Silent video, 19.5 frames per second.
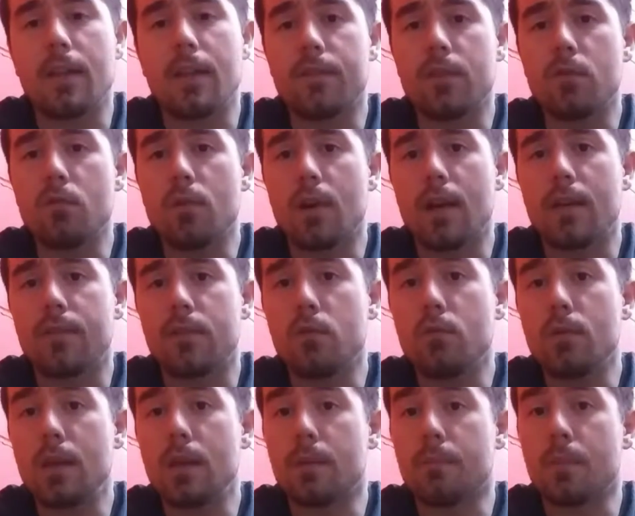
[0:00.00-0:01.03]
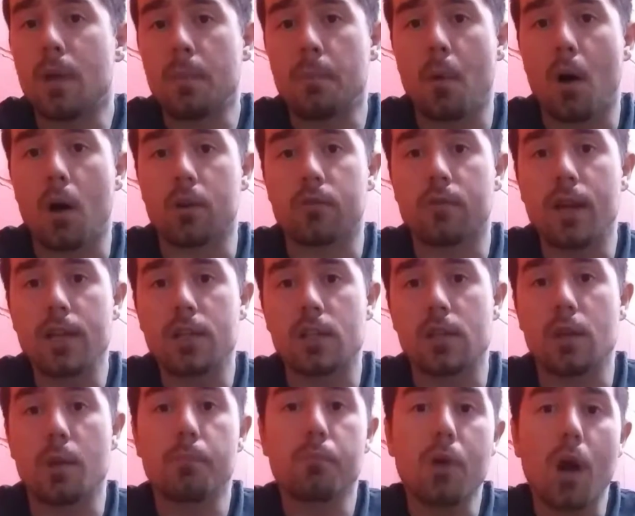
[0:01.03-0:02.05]
if you eat in moderation,
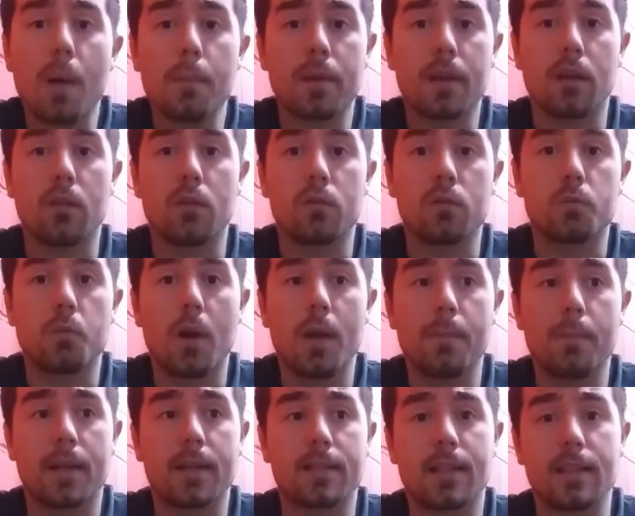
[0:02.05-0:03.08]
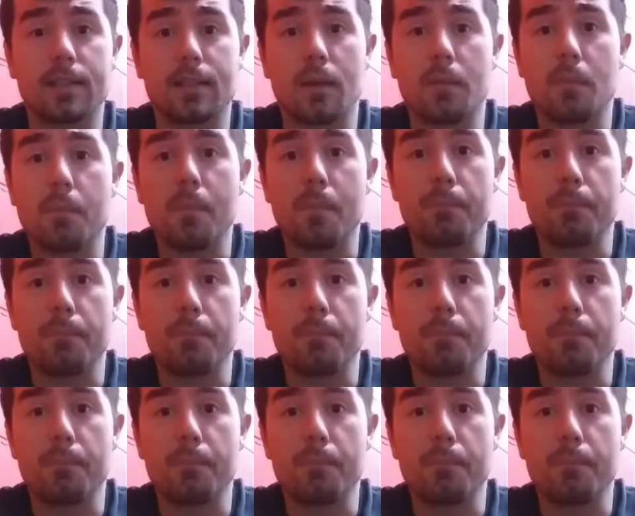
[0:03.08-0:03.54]
you're probably going to lose weight because there's a